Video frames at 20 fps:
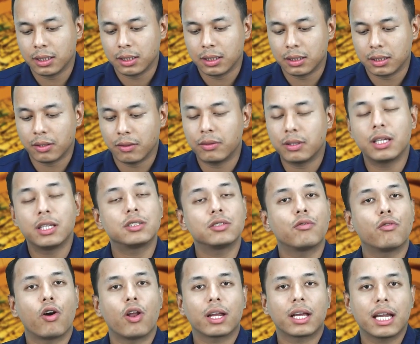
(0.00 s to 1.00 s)
there is a
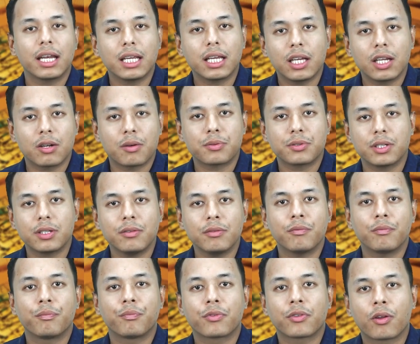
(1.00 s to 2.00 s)
volcanic eruption
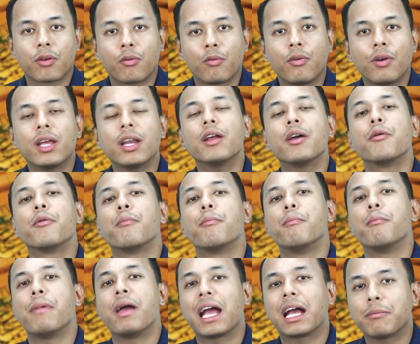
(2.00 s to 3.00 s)
where
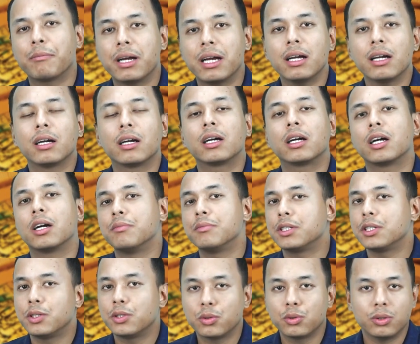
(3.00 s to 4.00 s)
magma comes
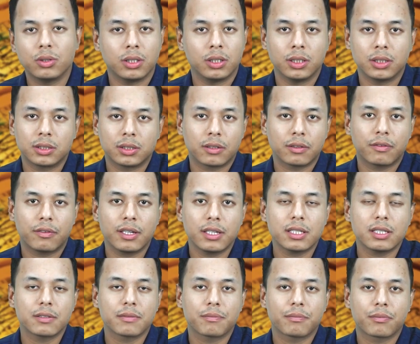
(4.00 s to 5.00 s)
into Earth's
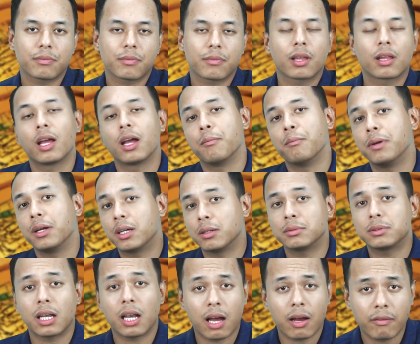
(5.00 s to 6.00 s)
surface, becomes
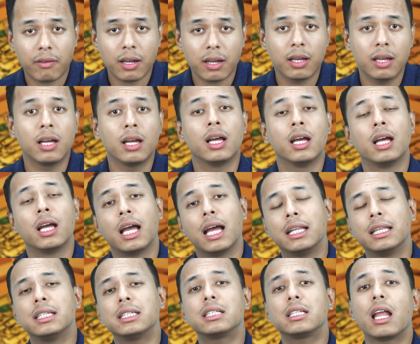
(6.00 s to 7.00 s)
lava, and
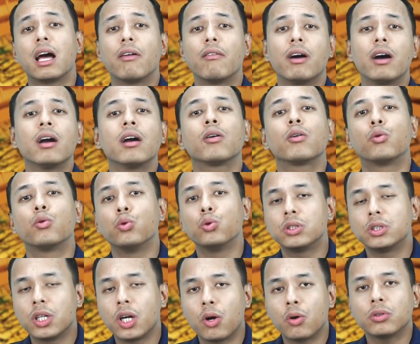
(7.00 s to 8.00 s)
this lava cools
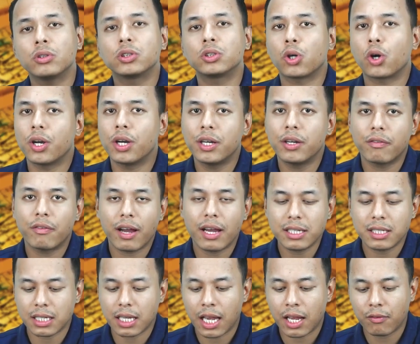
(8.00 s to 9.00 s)
down,
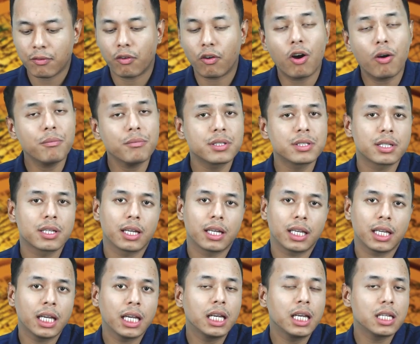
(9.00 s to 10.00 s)
solidifies and forms
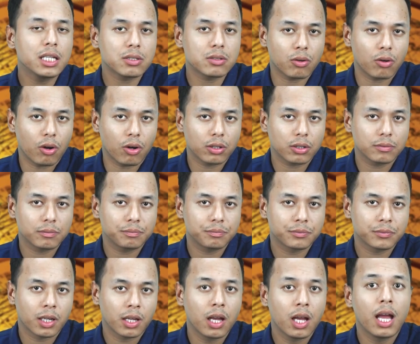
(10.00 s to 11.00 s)
igneous rock.
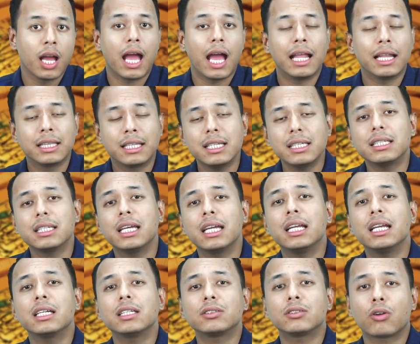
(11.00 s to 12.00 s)
And this
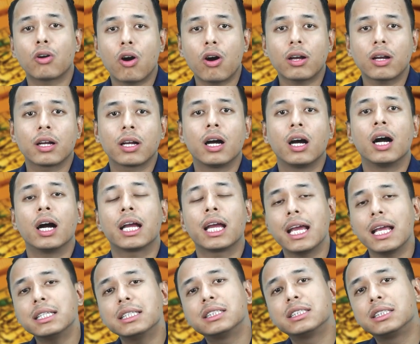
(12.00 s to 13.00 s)
igneous rock
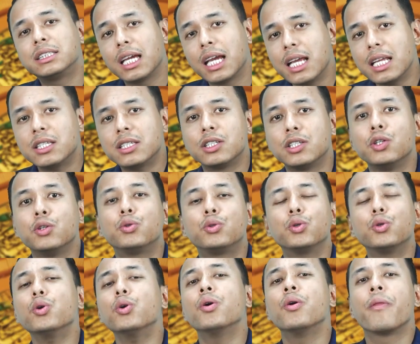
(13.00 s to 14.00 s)
again changes due
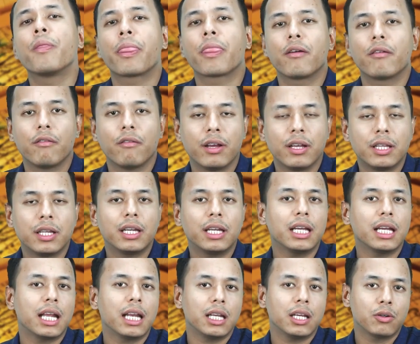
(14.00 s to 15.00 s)
to weathering
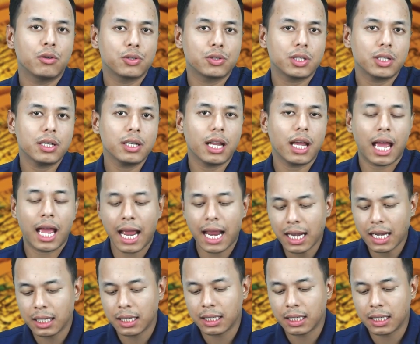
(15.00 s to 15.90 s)
and erosion and